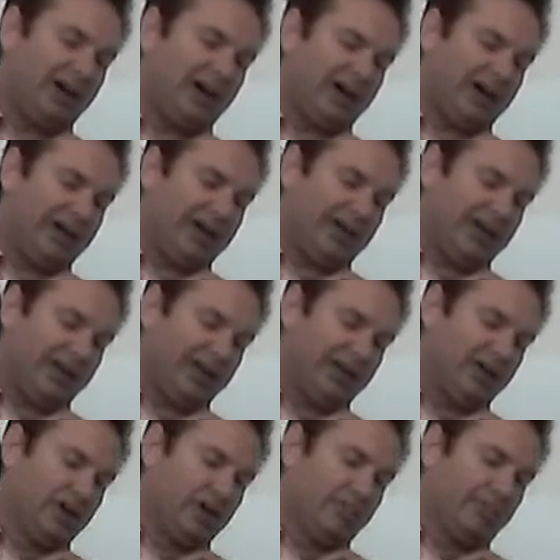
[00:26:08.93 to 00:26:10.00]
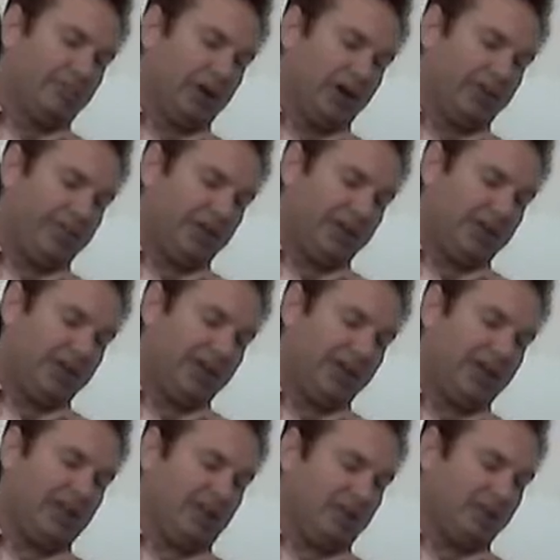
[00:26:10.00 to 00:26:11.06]
I
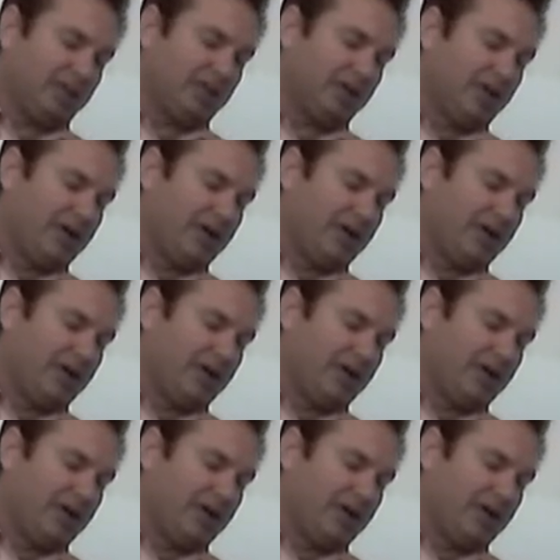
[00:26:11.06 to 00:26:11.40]
mathetes.